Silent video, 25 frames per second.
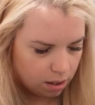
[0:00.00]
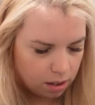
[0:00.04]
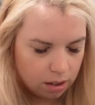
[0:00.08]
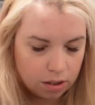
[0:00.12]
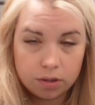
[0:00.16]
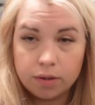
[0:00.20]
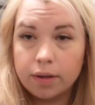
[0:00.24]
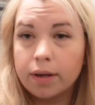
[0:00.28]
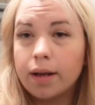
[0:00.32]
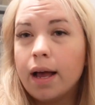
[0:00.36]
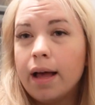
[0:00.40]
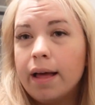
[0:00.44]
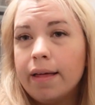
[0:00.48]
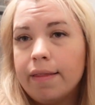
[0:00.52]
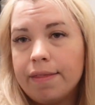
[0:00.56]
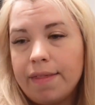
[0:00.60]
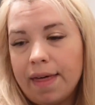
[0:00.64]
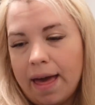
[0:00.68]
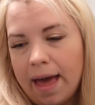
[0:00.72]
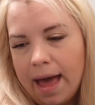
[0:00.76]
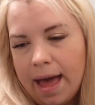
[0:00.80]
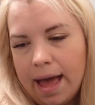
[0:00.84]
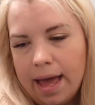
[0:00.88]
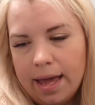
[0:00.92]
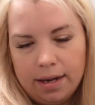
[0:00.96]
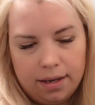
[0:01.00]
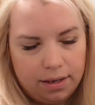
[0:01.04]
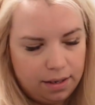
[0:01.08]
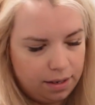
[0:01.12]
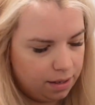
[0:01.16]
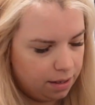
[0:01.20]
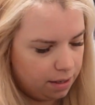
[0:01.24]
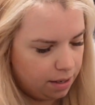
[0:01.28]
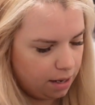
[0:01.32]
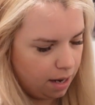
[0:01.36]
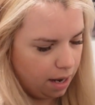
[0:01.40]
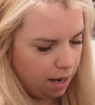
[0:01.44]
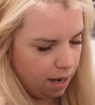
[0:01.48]
So I got that,
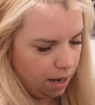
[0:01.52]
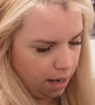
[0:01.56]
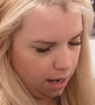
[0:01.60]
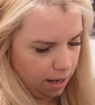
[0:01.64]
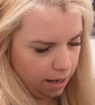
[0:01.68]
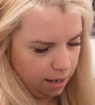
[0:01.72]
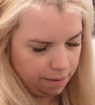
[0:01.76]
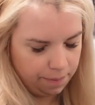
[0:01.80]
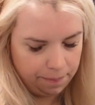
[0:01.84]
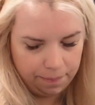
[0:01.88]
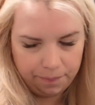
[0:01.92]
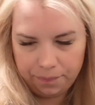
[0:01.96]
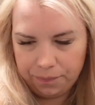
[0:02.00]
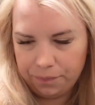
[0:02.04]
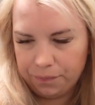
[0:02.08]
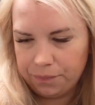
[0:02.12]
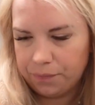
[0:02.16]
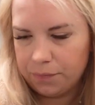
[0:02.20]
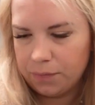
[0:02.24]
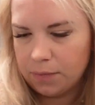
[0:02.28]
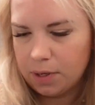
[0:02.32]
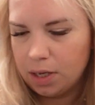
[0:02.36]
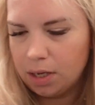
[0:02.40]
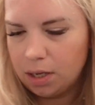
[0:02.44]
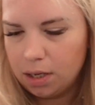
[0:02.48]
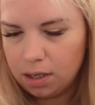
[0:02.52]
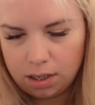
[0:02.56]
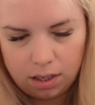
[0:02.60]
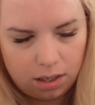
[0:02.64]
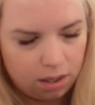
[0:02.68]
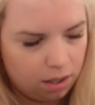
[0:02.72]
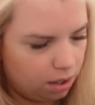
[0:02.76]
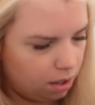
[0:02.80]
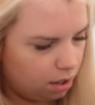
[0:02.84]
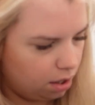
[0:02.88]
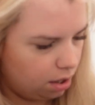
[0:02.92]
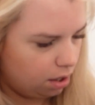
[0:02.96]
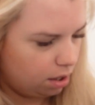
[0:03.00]

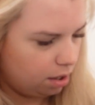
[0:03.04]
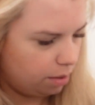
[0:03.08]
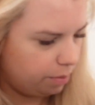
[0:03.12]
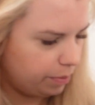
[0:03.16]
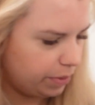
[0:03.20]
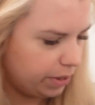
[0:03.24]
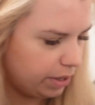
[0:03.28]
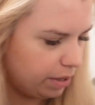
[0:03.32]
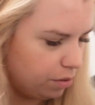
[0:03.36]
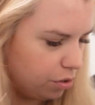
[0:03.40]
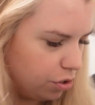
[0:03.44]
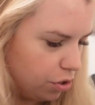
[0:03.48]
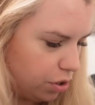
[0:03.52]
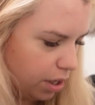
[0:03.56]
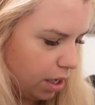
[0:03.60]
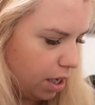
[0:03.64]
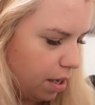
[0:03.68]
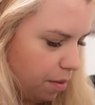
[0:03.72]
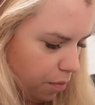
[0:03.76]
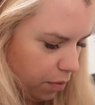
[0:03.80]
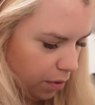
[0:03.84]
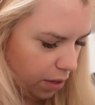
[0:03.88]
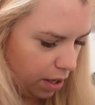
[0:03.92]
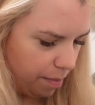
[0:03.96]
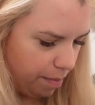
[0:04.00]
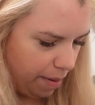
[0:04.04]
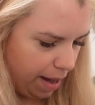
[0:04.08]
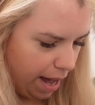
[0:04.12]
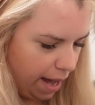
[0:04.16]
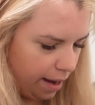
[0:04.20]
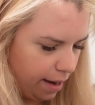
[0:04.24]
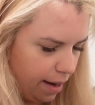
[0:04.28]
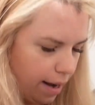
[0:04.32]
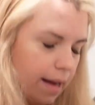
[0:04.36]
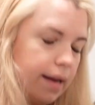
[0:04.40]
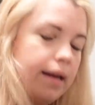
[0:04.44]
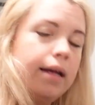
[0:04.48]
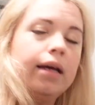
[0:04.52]
but I just like, I'm really
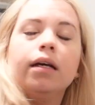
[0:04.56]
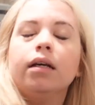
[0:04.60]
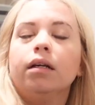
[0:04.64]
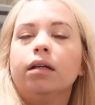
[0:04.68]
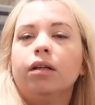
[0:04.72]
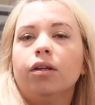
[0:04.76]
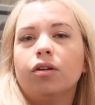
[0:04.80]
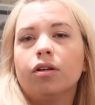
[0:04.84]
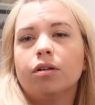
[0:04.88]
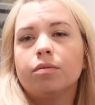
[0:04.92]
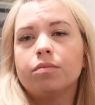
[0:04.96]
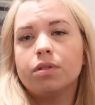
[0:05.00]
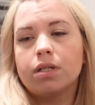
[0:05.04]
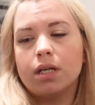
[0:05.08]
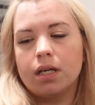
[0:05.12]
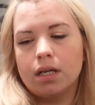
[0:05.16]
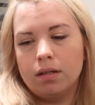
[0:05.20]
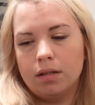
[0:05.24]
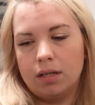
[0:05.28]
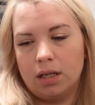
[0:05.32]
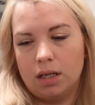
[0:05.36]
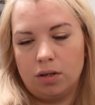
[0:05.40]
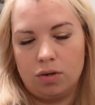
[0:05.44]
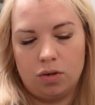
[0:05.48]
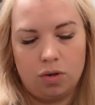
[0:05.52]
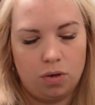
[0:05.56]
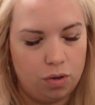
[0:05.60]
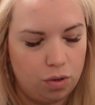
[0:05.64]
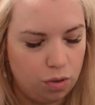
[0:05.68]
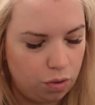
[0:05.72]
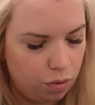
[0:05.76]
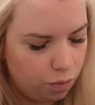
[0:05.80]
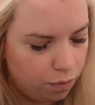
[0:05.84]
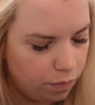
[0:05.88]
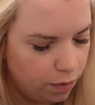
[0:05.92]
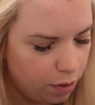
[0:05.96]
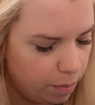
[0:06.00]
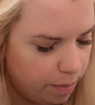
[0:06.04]
bad at it. You know what I'm saying? Like
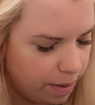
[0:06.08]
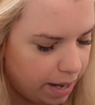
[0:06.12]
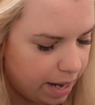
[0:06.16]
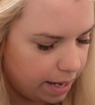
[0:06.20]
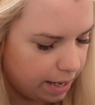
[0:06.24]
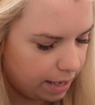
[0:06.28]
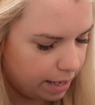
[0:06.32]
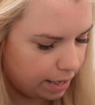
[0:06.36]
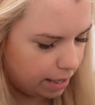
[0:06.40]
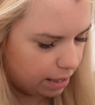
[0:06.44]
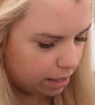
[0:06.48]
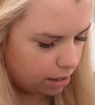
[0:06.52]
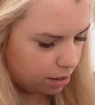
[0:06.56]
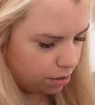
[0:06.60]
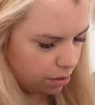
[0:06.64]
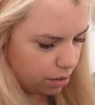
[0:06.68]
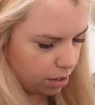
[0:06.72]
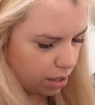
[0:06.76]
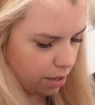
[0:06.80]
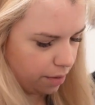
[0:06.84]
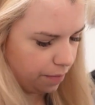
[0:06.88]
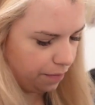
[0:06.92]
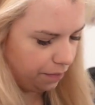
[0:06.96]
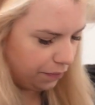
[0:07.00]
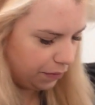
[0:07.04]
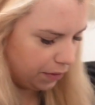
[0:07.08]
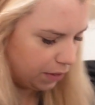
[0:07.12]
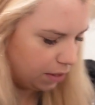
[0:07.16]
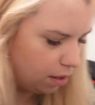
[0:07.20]
real bad at it. So